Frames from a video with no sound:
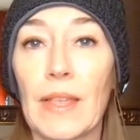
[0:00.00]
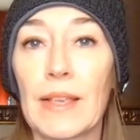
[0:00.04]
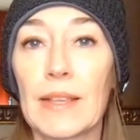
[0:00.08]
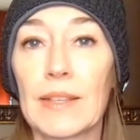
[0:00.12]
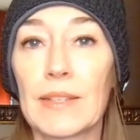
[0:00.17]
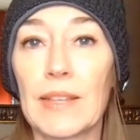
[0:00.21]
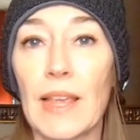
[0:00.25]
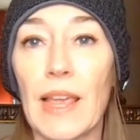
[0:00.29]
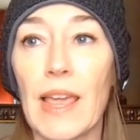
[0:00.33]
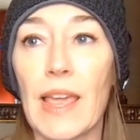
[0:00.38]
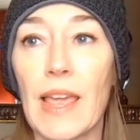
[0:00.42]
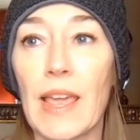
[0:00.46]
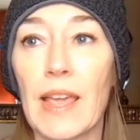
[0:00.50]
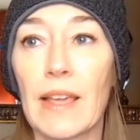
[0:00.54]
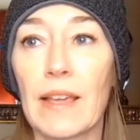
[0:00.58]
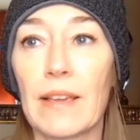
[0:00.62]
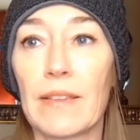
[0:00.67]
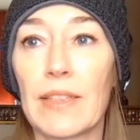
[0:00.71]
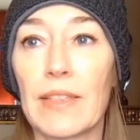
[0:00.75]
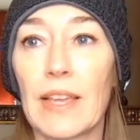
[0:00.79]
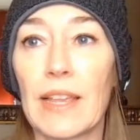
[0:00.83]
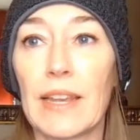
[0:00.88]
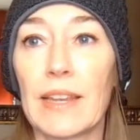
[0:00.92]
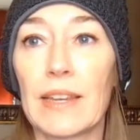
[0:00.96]

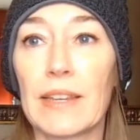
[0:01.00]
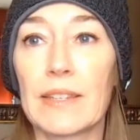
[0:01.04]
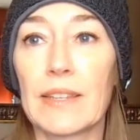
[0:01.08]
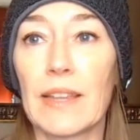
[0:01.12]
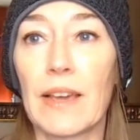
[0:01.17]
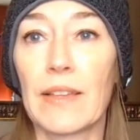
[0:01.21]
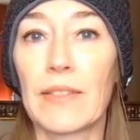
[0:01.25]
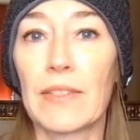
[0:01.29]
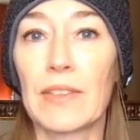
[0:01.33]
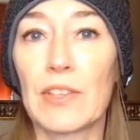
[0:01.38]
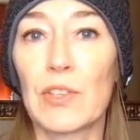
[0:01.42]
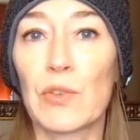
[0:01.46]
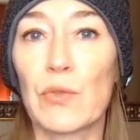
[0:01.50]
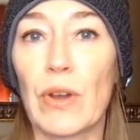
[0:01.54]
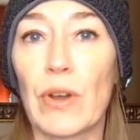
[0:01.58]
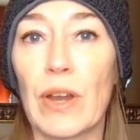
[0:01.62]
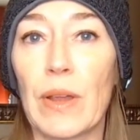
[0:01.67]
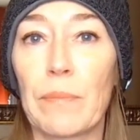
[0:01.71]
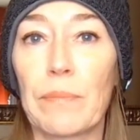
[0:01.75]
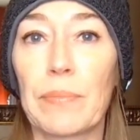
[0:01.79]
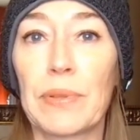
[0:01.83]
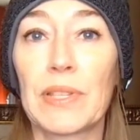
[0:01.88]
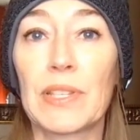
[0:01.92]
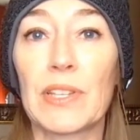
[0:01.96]
saying that the
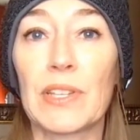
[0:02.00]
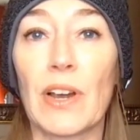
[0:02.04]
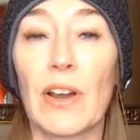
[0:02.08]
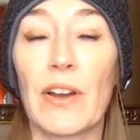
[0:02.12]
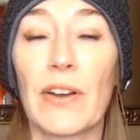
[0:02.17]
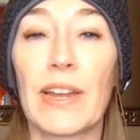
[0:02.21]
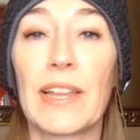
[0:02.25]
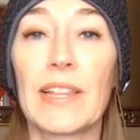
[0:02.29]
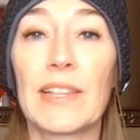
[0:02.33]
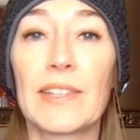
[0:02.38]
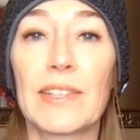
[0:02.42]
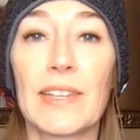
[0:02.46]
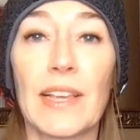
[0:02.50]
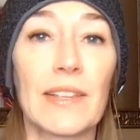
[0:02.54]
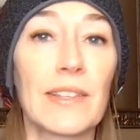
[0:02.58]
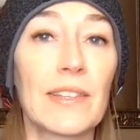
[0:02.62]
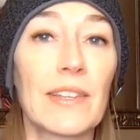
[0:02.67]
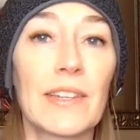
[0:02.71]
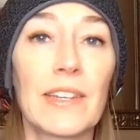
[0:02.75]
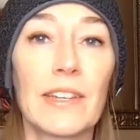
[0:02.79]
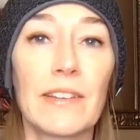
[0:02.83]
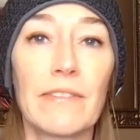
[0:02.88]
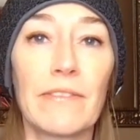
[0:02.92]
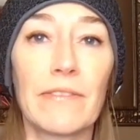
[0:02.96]
scripts are
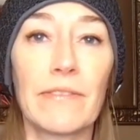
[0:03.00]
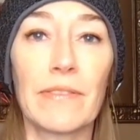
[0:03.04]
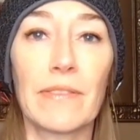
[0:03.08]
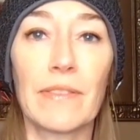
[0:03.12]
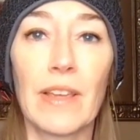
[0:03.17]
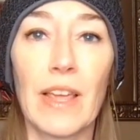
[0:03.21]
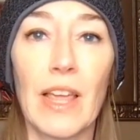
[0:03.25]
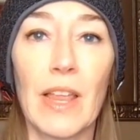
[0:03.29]
insensitive